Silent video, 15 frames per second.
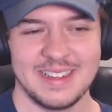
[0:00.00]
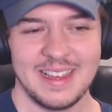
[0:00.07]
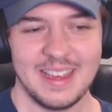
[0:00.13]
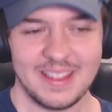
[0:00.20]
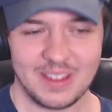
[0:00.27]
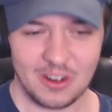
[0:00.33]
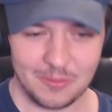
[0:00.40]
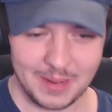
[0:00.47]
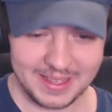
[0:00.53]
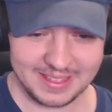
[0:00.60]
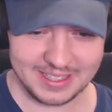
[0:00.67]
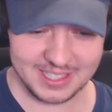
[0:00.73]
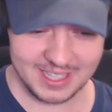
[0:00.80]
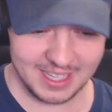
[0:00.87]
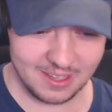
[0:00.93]
They're about
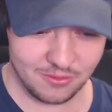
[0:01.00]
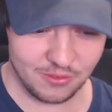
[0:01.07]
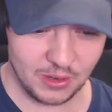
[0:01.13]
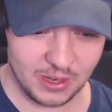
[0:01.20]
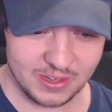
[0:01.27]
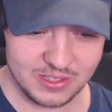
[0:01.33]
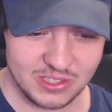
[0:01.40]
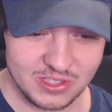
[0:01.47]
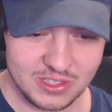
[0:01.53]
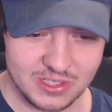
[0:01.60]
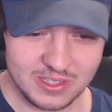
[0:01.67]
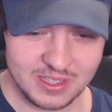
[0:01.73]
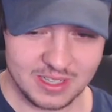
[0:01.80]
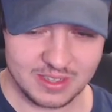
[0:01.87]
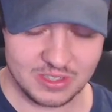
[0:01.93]
the tea first,
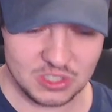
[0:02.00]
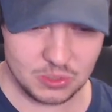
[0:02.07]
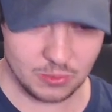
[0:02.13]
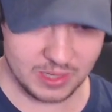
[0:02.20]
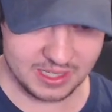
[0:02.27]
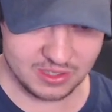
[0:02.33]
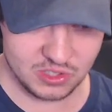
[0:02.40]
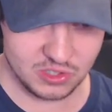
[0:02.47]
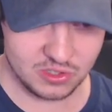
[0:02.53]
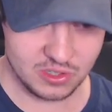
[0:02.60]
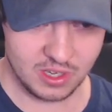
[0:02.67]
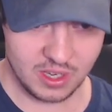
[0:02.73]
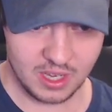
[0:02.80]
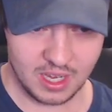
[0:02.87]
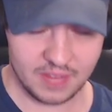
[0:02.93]
and the sweets,
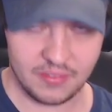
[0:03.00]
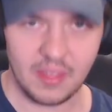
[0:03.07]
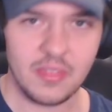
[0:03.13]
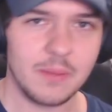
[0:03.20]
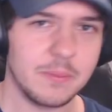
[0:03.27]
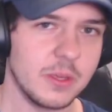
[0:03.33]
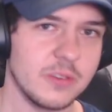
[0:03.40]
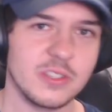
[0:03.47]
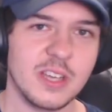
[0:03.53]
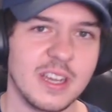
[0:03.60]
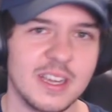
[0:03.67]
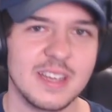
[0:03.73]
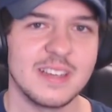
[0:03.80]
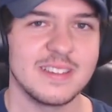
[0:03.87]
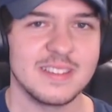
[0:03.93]
and then the
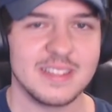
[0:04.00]
music.